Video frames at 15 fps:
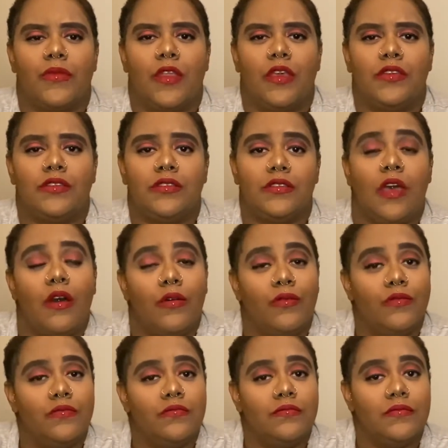So
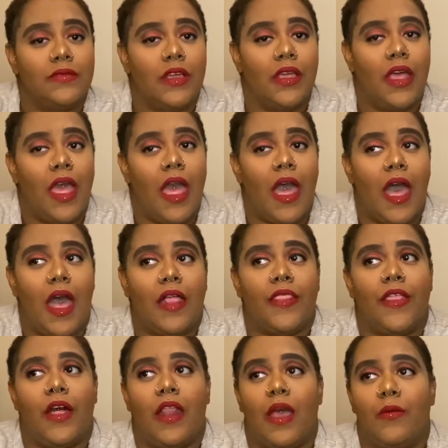I
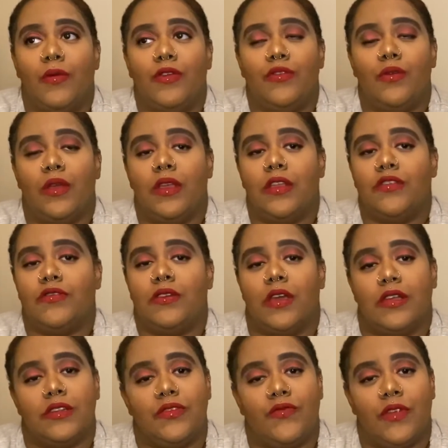thought I would do an
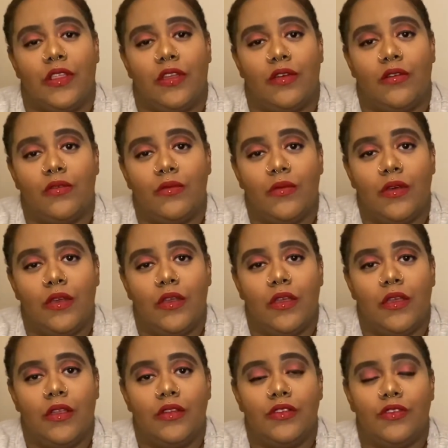introduction video
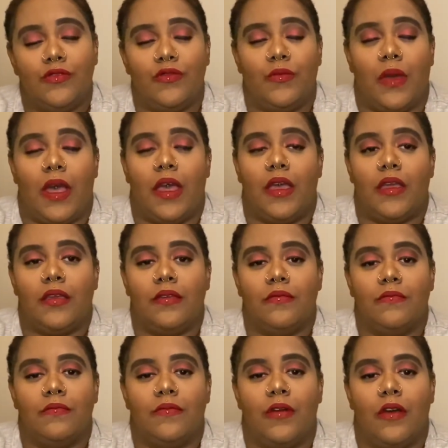to my
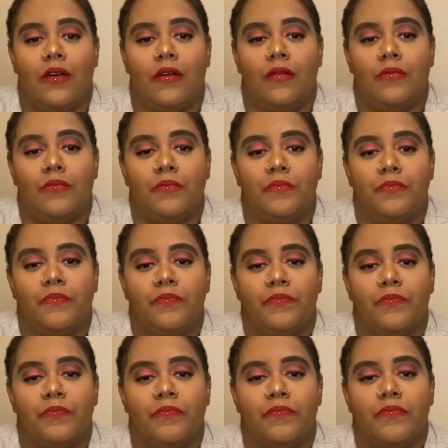um
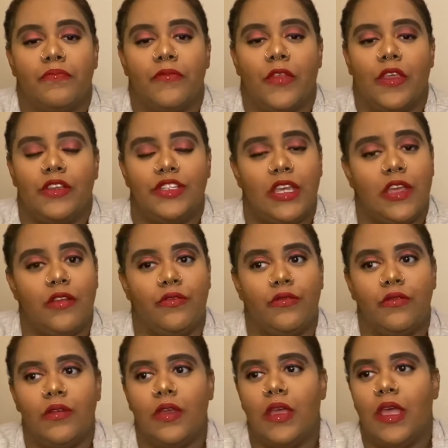channel.
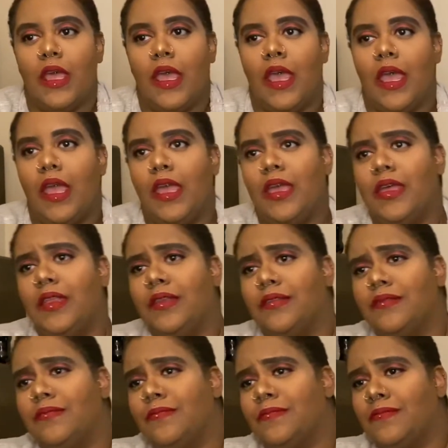And
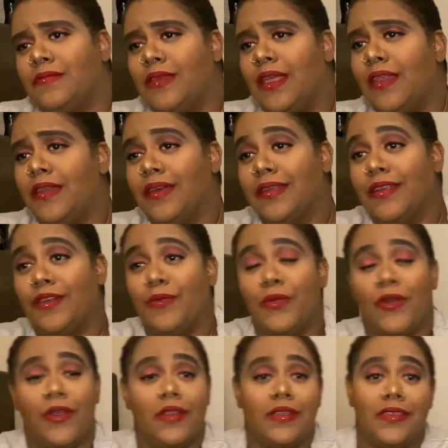looking in the
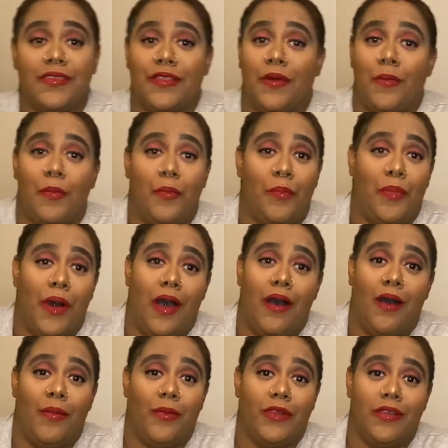mirror, this is a
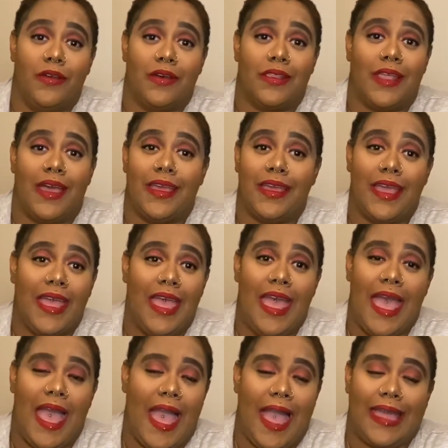bomb look. Like,
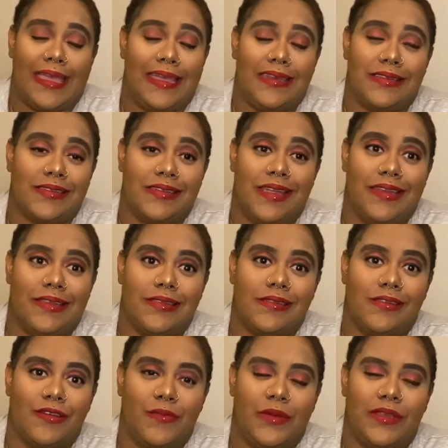I can't just let this
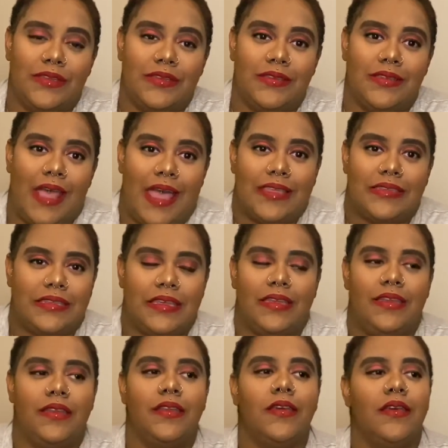look be not seen.